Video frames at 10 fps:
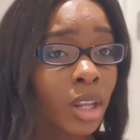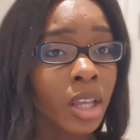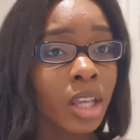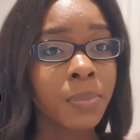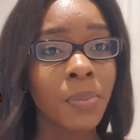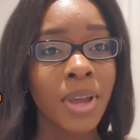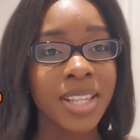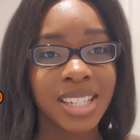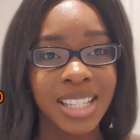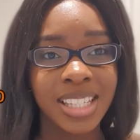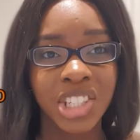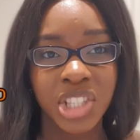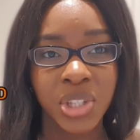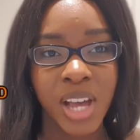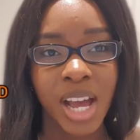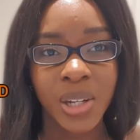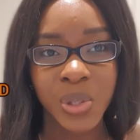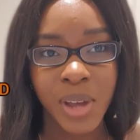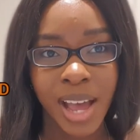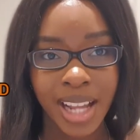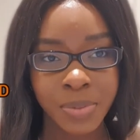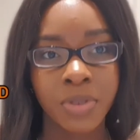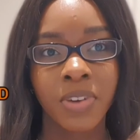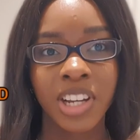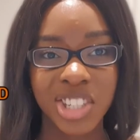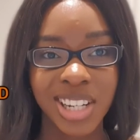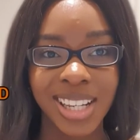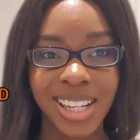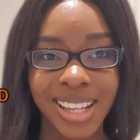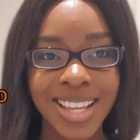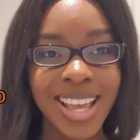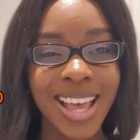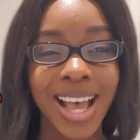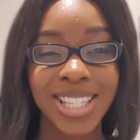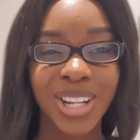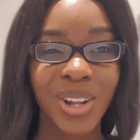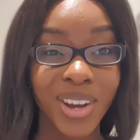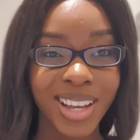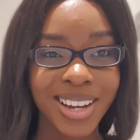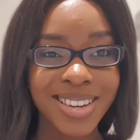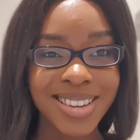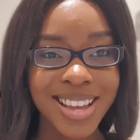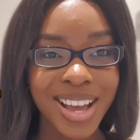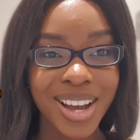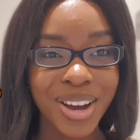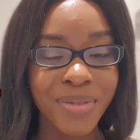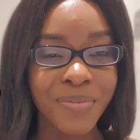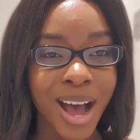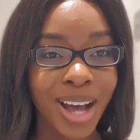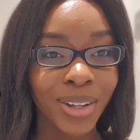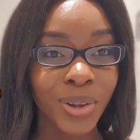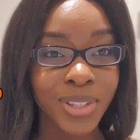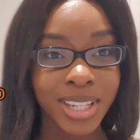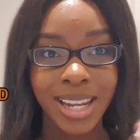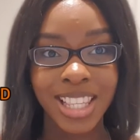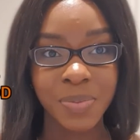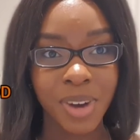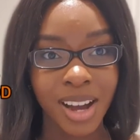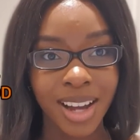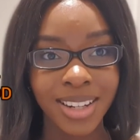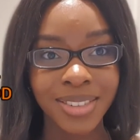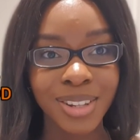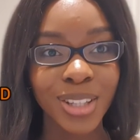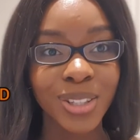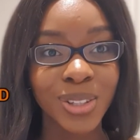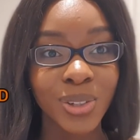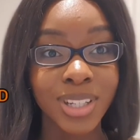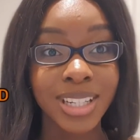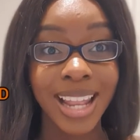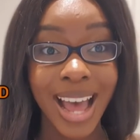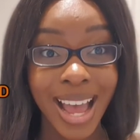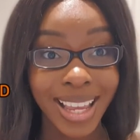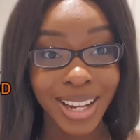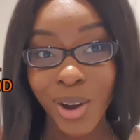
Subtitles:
It basically teaches you how to act professionally as a lawyer, how not to get disbarred, do not lie in